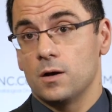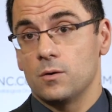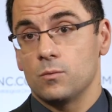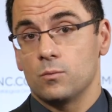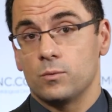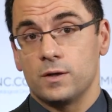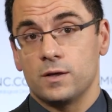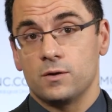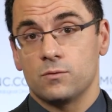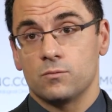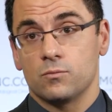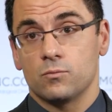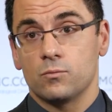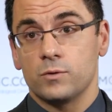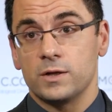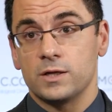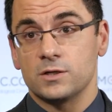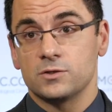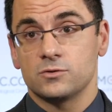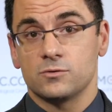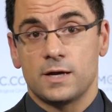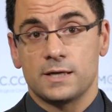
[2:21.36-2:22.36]
we
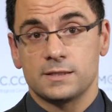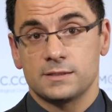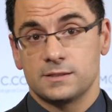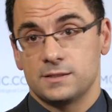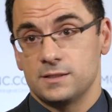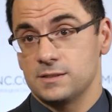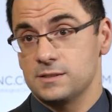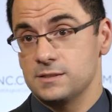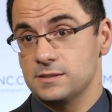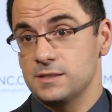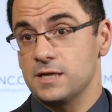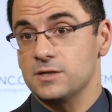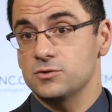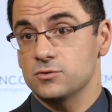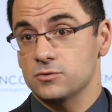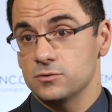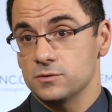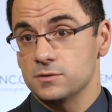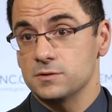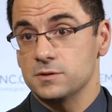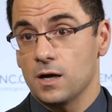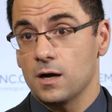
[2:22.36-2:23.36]
readdressed this
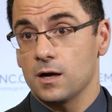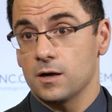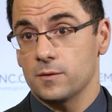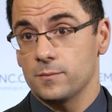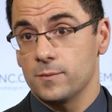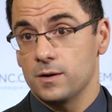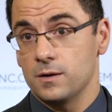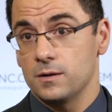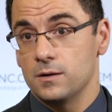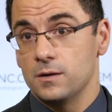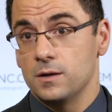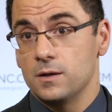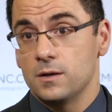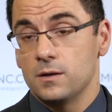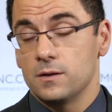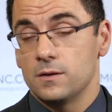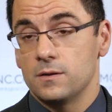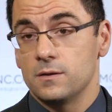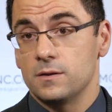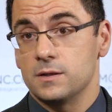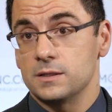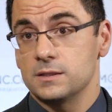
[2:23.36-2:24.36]
central dogma,
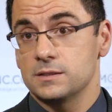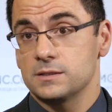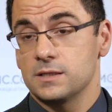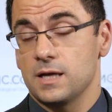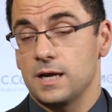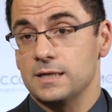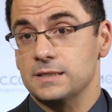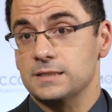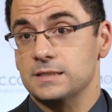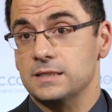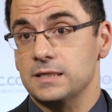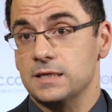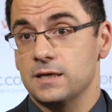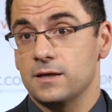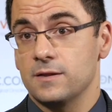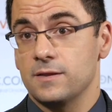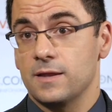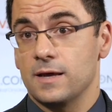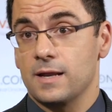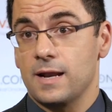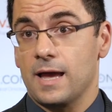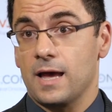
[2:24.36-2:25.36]
this idea
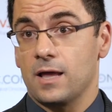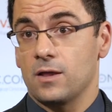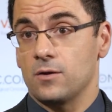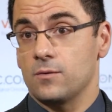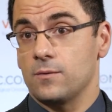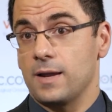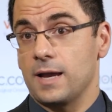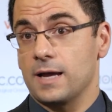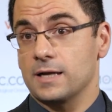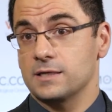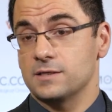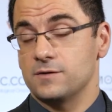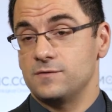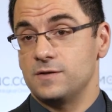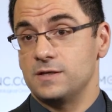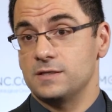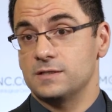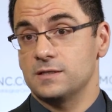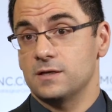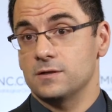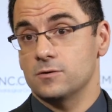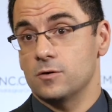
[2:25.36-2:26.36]
that alloreactive
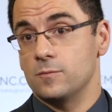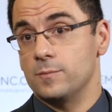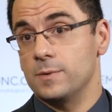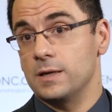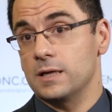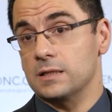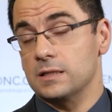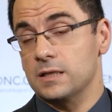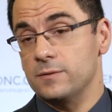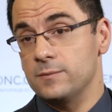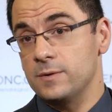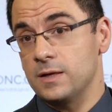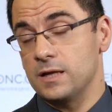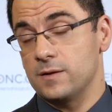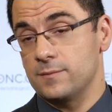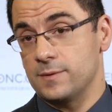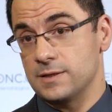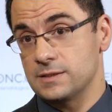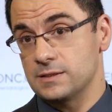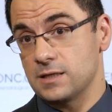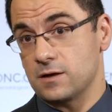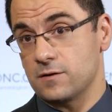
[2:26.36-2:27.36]
T cells are being eliminated
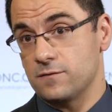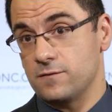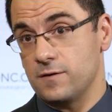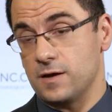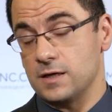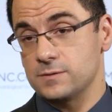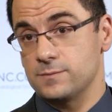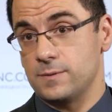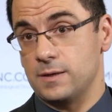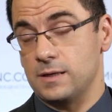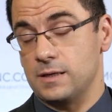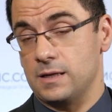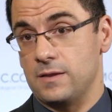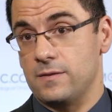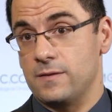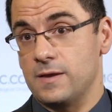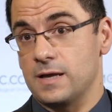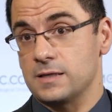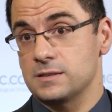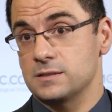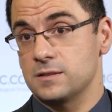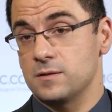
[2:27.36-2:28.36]
by cyclophosphamide, and
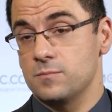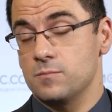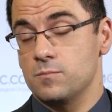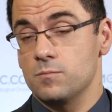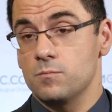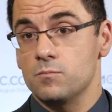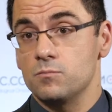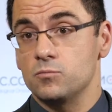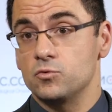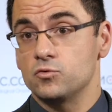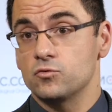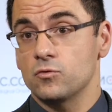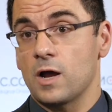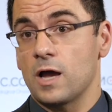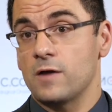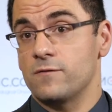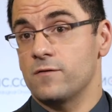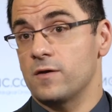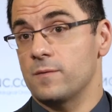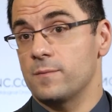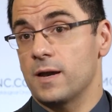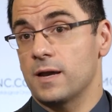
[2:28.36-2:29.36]
that's the
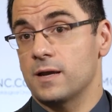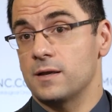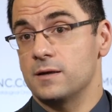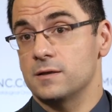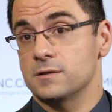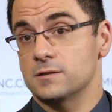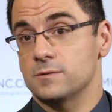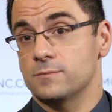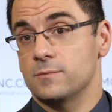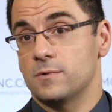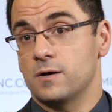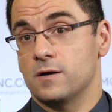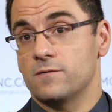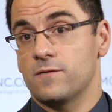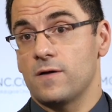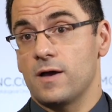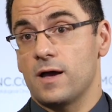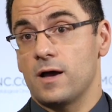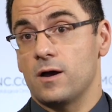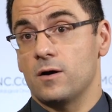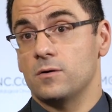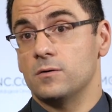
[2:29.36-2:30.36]
driving mechanism of
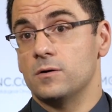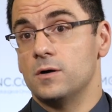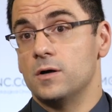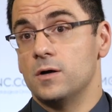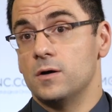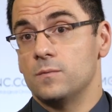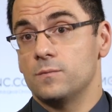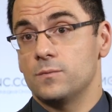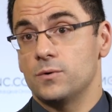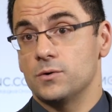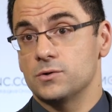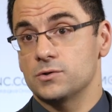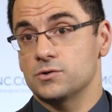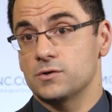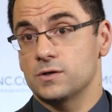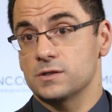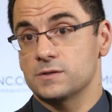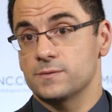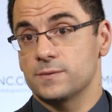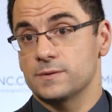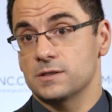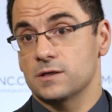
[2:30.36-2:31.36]
how
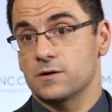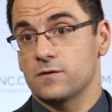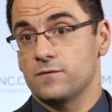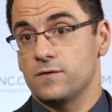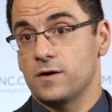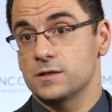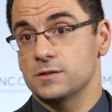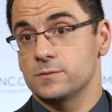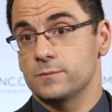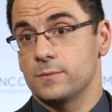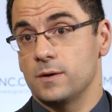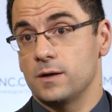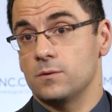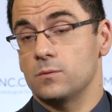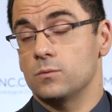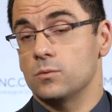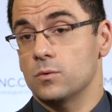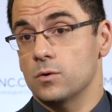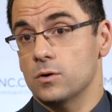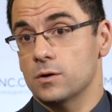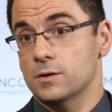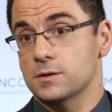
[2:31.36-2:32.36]
post-transplant
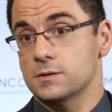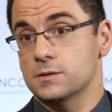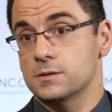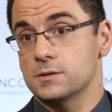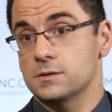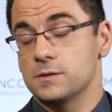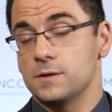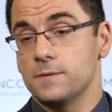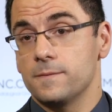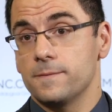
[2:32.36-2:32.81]
cyclophosphamide works.